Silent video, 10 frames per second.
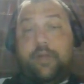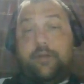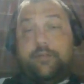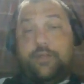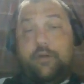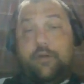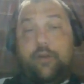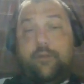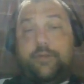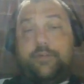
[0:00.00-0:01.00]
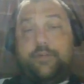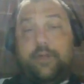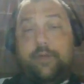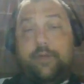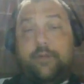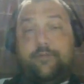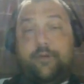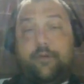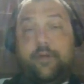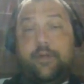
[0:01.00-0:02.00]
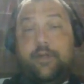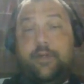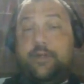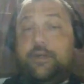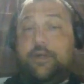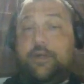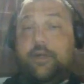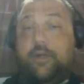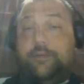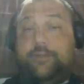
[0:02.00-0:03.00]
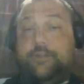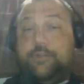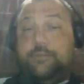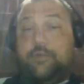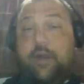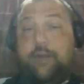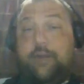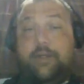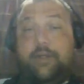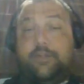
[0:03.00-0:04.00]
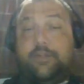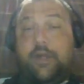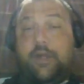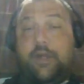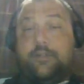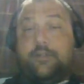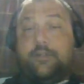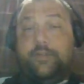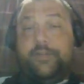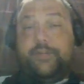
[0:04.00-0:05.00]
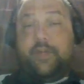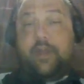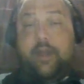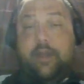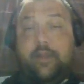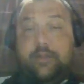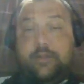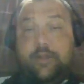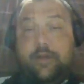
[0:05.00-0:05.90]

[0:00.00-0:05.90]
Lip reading: I'll share audiobooks, but if you're able to subscribe to his channels and